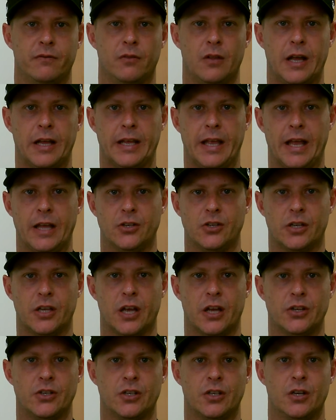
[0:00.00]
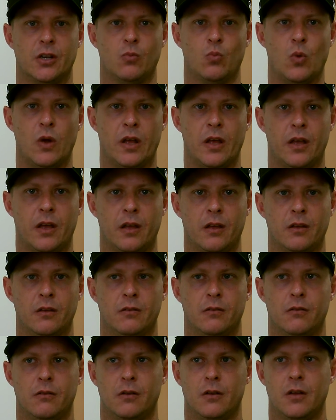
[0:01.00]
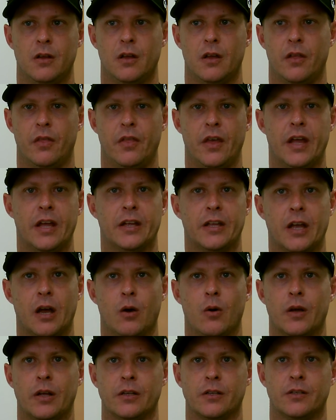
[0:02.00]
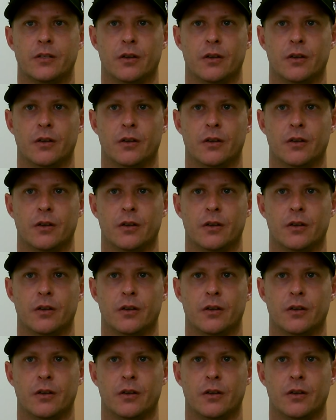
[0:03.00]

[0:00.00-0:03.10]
like education and where they're going.